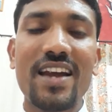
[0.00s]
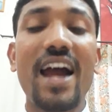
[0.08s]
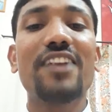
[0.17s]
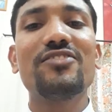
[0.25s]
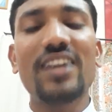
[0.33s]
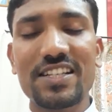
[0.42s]

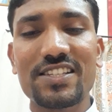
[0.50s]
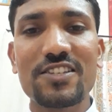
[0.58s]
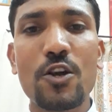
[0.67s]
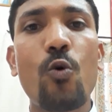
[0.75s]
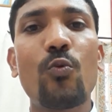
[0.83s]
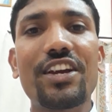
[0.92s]
And
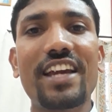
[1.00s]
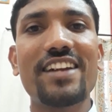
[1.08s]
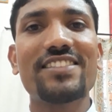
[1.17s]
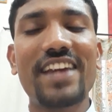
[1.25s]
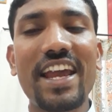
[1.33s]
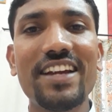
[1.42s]
thus we
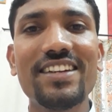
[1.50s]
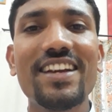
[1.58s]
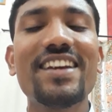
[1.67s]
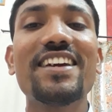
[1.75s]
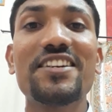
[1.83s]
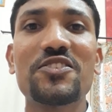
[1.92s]
can
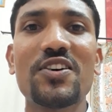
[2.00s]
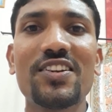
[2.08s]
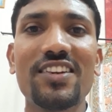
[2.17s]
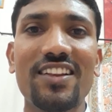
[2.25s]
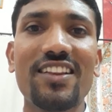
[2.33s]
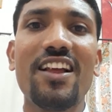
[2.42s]
gain
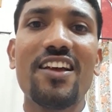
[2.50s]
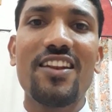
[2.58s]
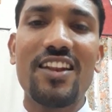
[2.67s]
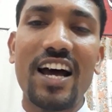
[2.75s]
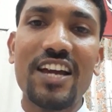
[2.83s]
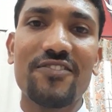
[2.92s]
eternal
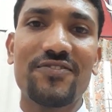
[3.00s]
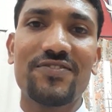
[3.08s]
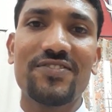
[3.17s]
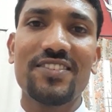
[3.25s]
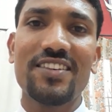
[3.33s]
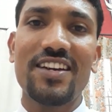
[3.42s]

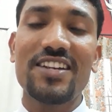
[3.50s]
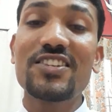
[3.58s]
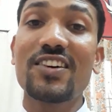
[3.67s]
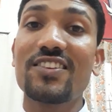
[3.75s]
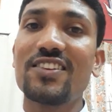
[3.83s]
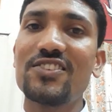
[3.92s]
life,
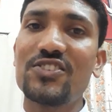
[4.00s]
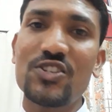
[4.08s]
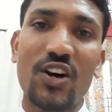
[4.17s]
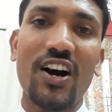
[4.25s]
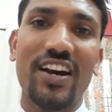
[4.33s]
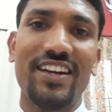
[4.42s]
eternal
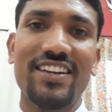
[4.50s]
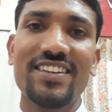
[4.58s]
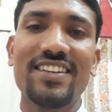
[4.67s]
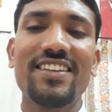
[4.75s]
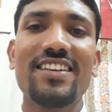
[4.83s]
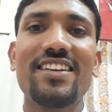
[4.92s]
joy.
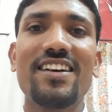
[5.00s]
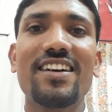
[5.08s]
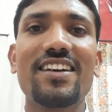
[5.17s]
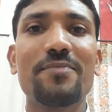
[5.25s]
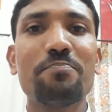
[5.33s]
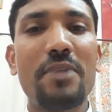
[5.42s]

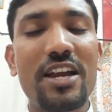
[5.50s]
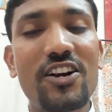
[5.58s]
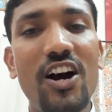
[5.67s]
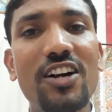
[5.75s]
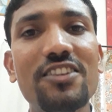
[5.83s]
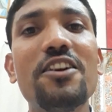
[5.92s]
May
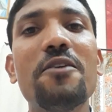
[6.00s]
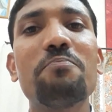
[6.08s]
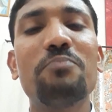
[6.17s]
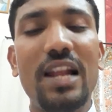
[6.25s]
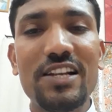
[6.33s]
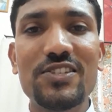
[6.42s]
God
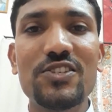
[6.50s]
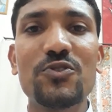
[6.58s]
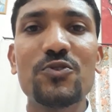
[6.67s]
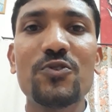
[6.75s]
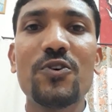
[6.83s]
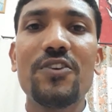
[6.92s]
bless
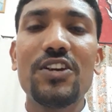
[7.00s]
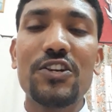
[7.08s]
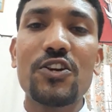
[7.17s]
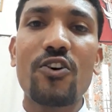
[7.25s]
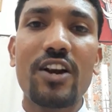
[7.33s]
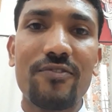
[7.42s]
you in
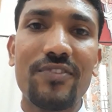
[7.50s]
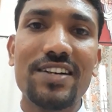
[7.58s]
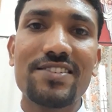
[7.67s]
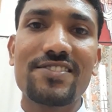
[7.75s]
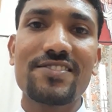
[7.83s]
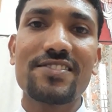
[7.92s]
your
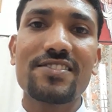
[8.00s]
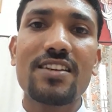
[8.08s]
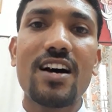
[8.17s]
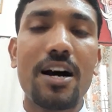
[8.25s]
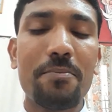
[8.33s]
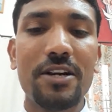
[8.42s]
efforts.
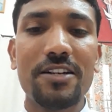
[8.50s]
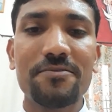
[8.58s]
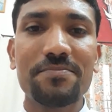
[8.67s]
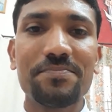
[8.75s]
Amen.